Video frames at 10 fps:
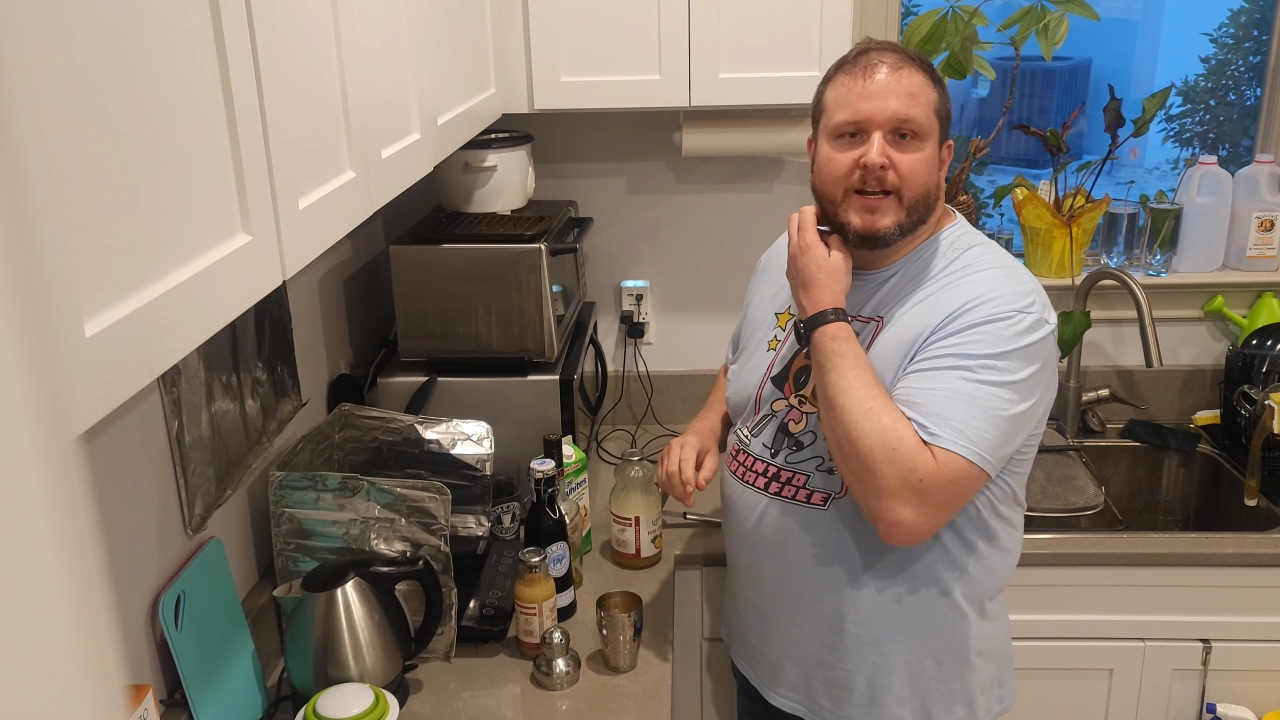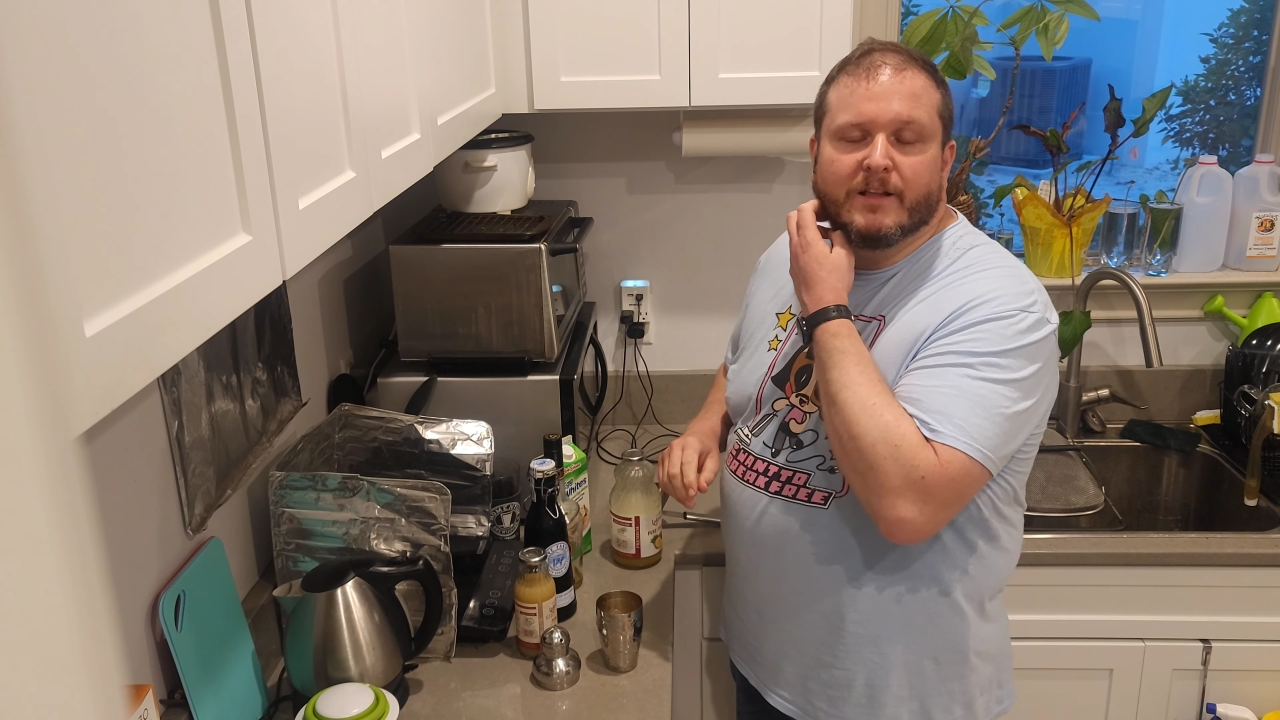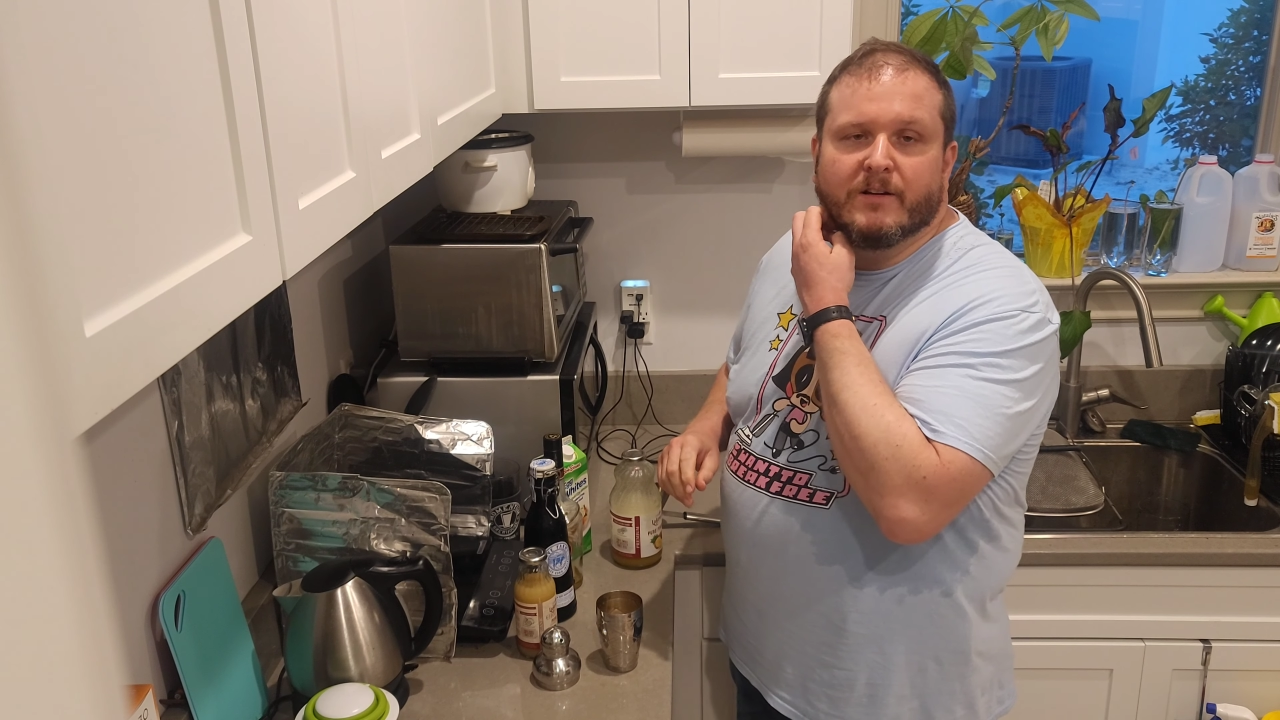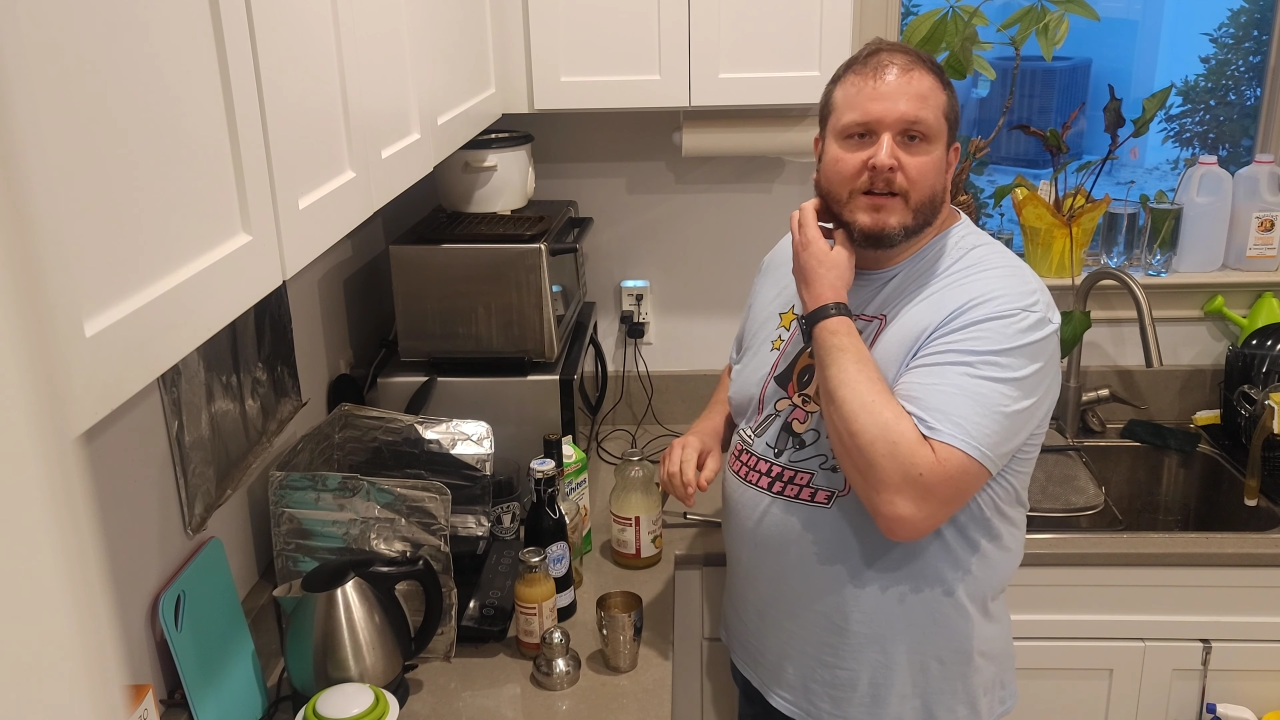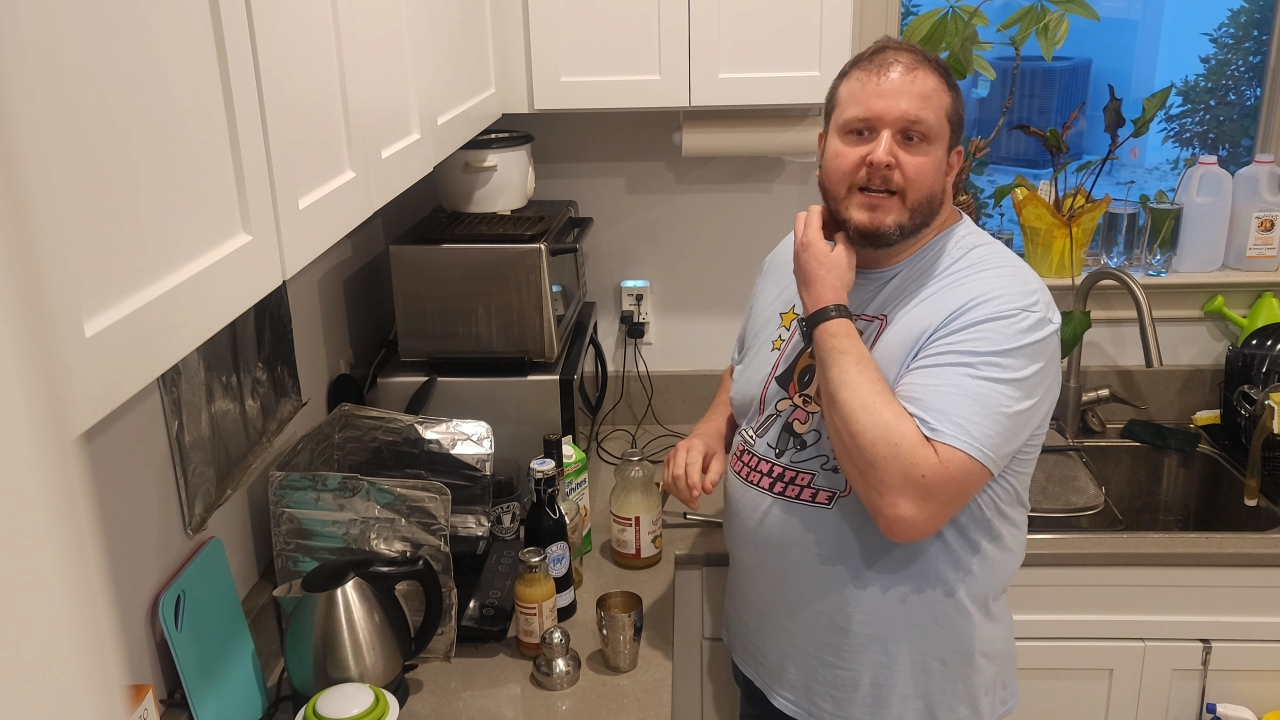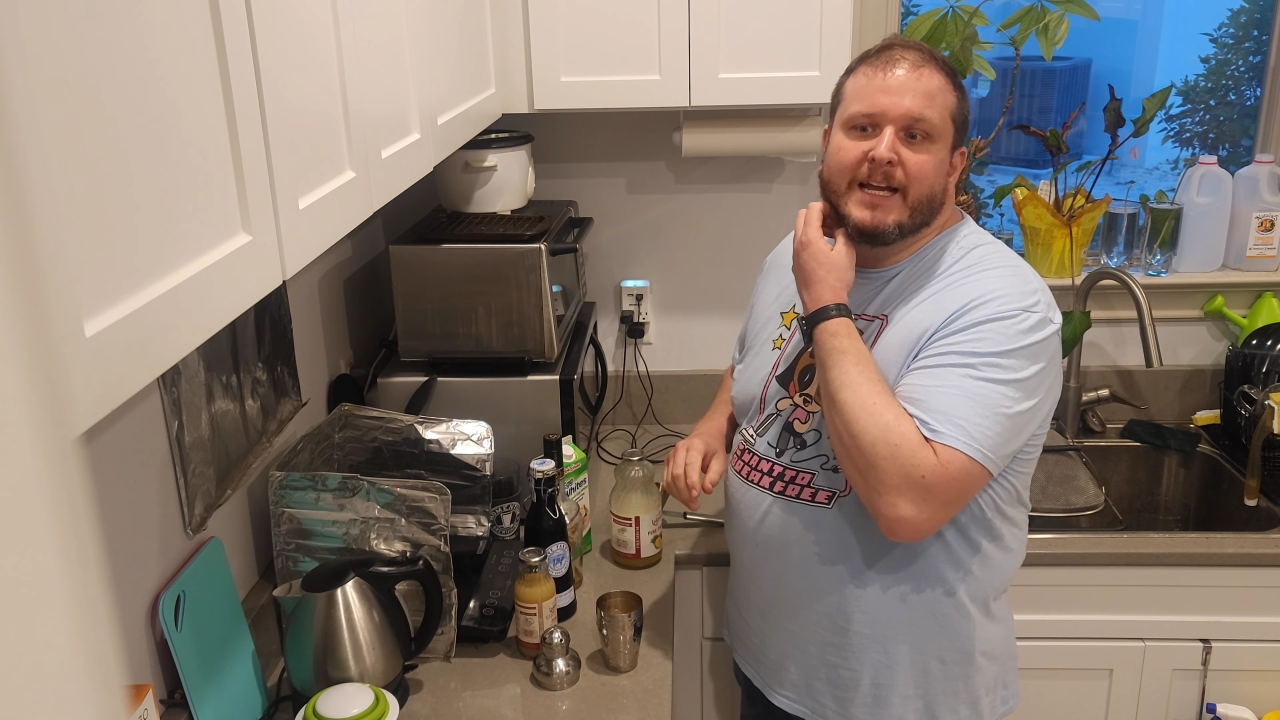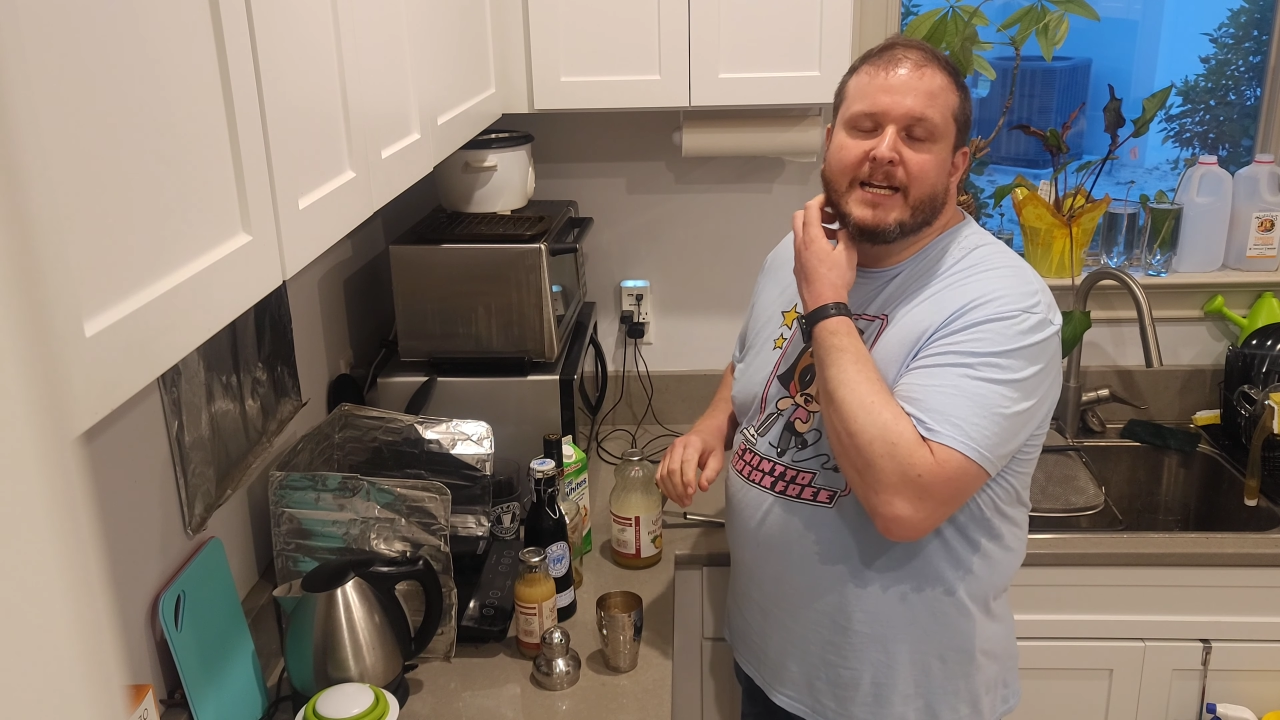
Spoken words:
regular